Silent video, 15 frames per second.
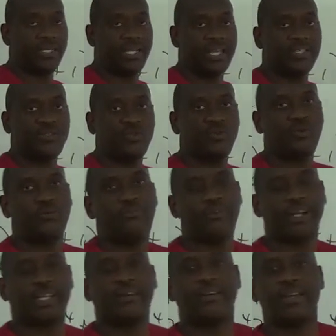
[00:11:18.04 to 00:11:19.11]
There's no
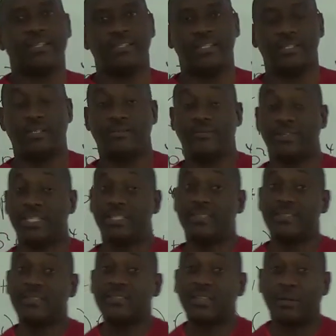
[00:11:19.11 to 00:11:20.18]
factorization for the
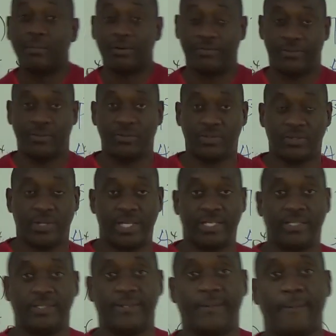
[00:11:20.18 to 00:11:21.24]
sum of two squares.